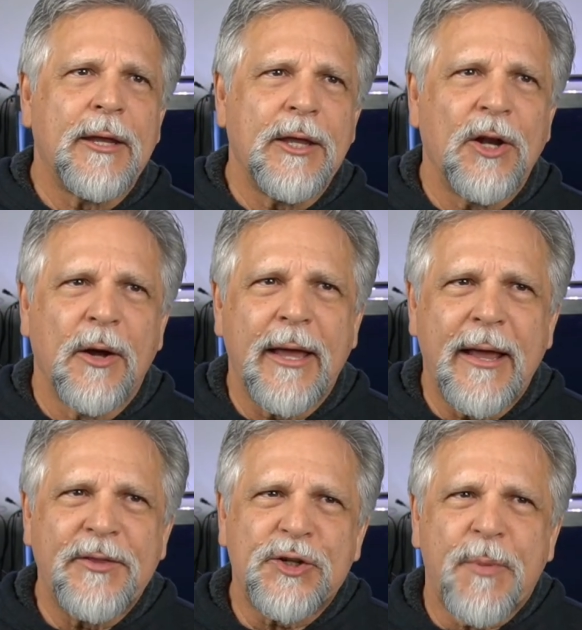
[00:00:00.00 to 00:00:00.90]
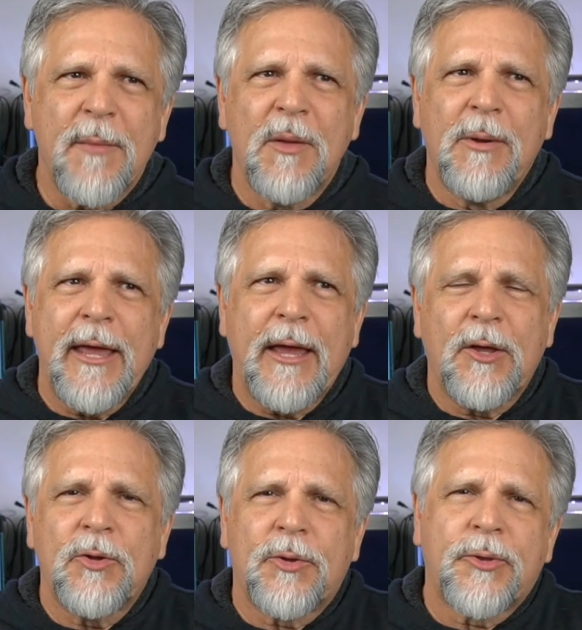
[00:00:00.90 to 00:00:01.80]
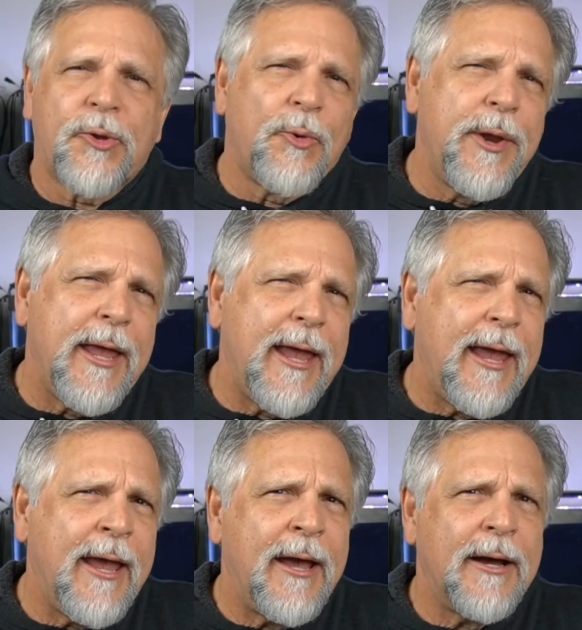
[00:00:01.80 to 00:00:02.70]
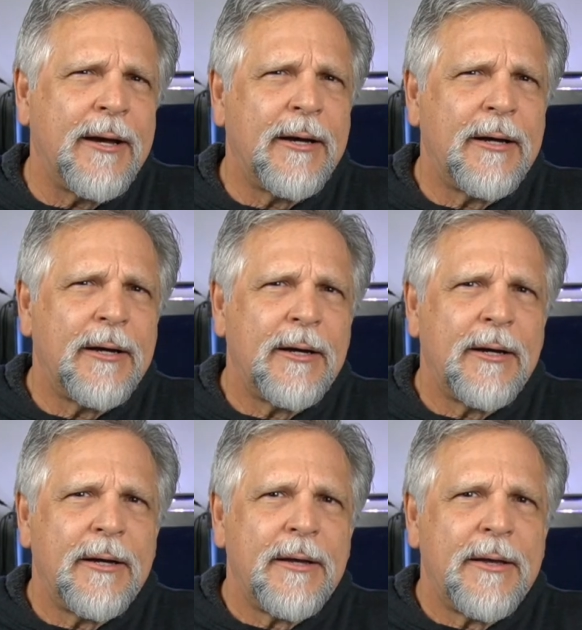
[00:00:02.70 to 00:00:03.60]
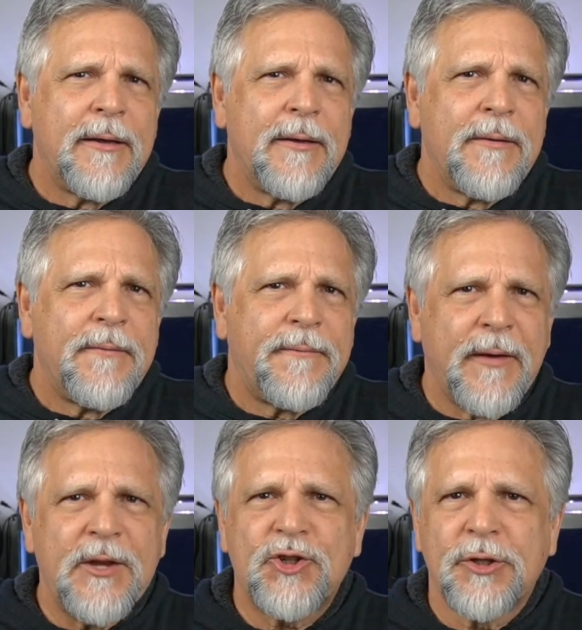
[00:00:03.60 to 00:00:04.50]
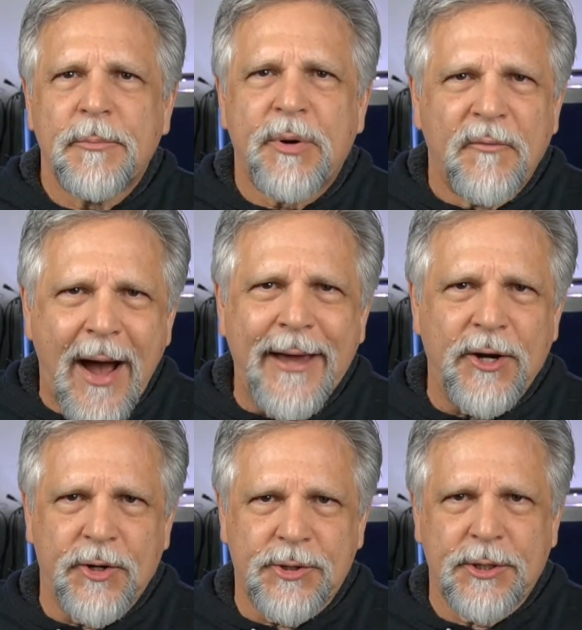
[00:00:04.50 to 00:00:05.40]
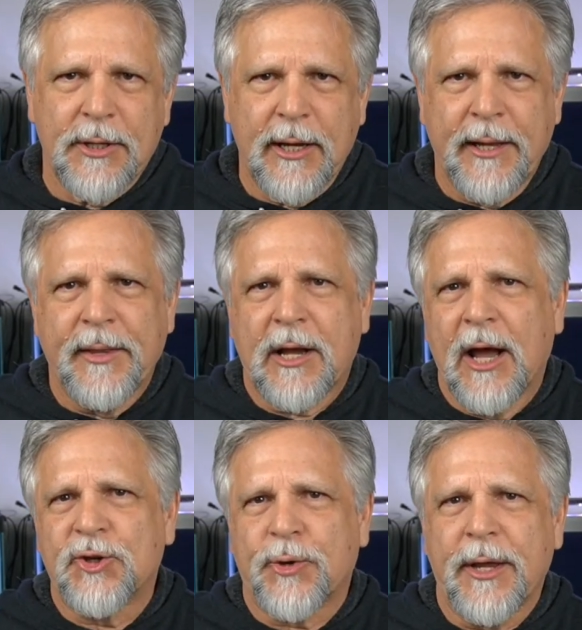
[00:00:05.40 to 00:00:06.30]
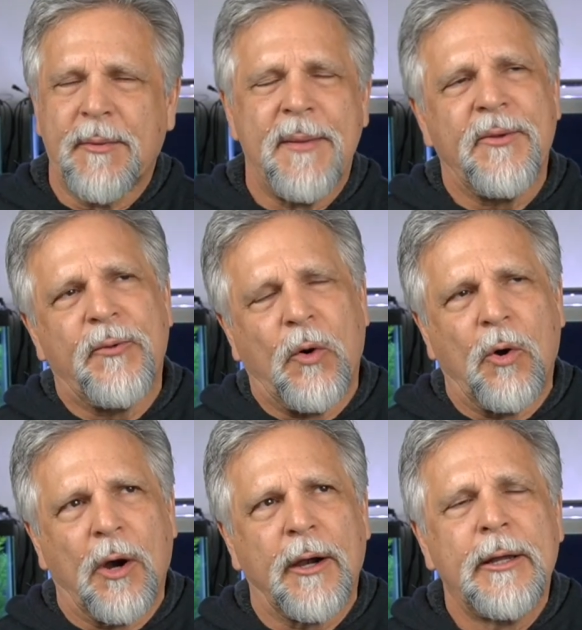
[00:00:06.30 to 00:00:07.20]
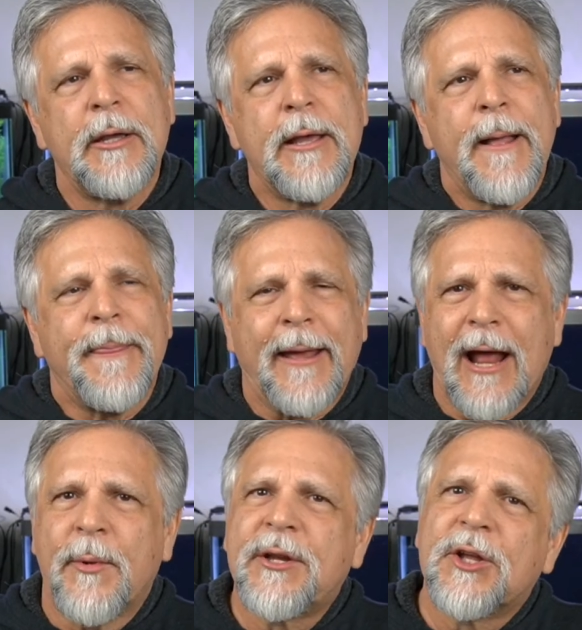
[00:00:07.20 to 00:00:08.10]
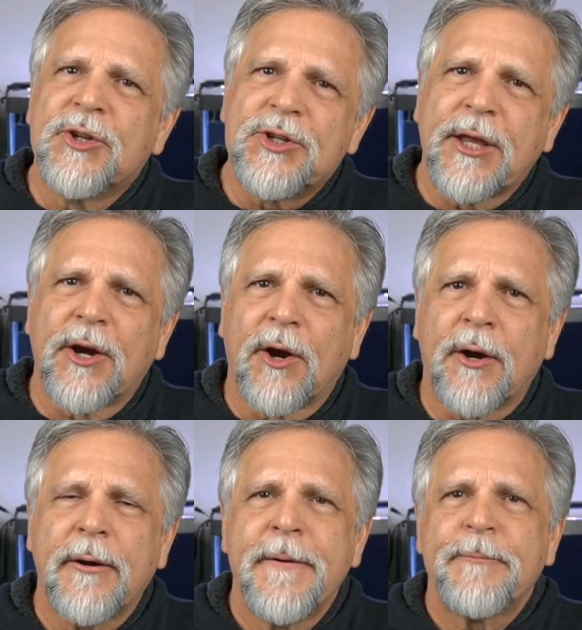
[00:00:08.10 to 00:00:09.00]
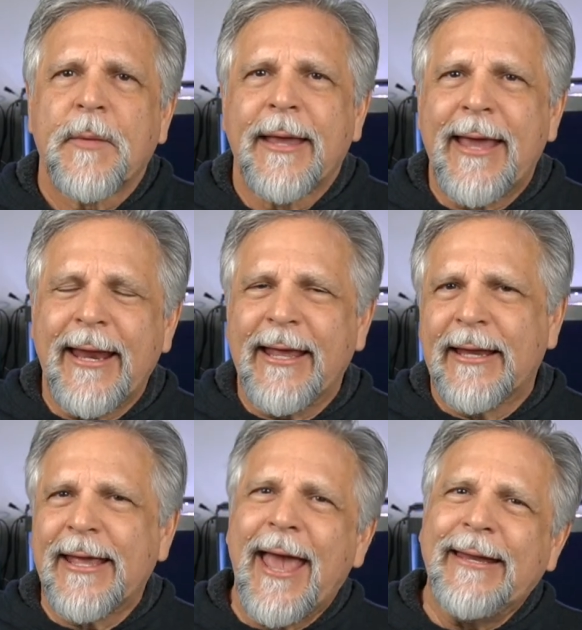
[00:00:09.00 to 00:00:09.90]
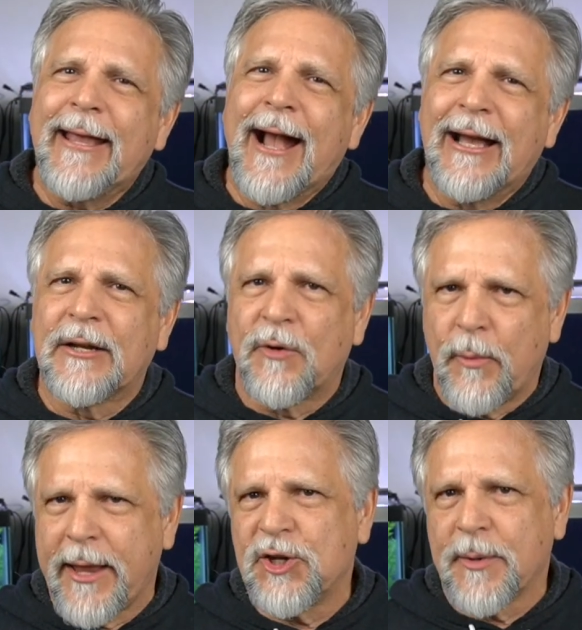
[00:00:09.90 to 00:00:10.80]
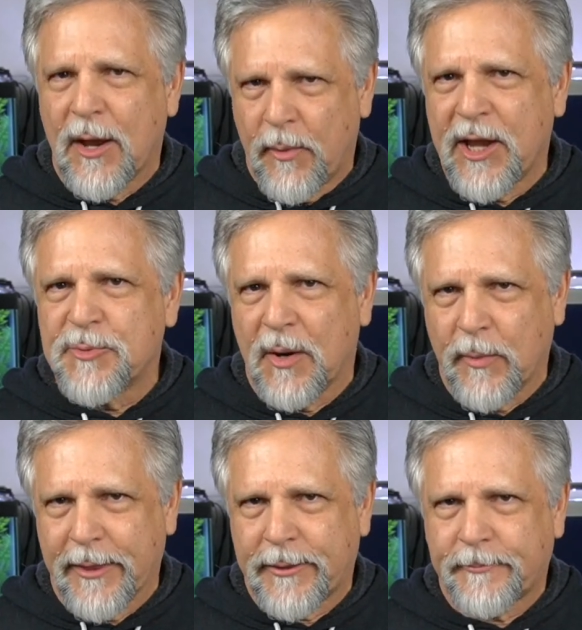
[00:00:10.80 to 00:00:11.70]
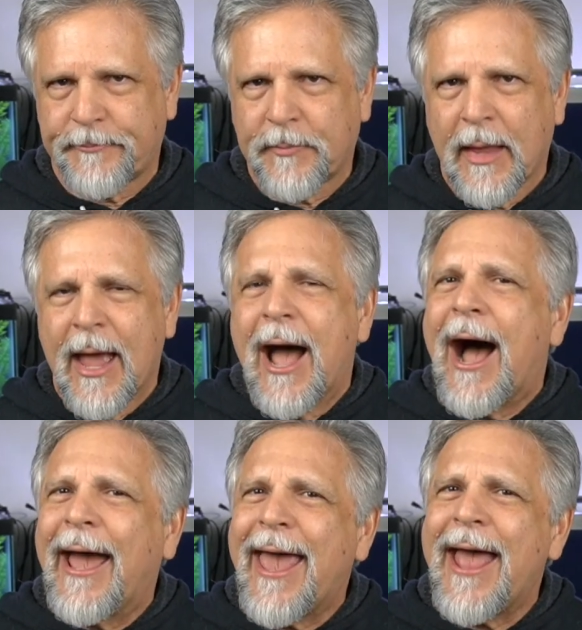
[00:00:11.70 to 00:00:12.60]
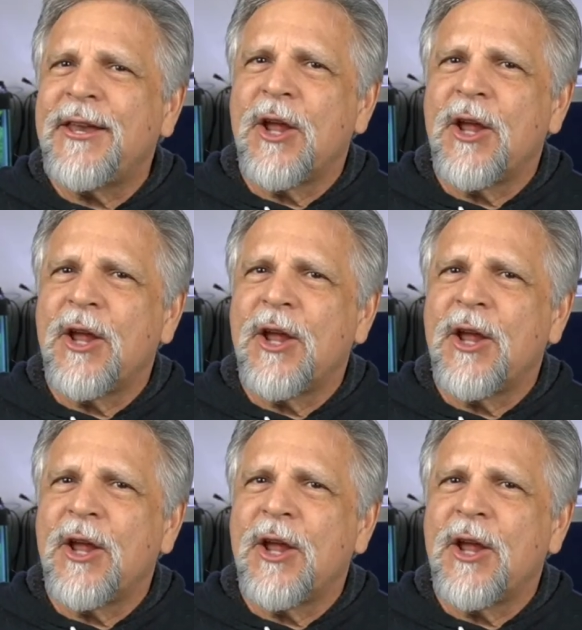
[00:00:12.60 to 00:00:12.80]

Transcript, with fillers: you know, there's probably three fish providers in the country, maybe four, that I would consider getting into any kind of arrange, arrangement with. I hadn't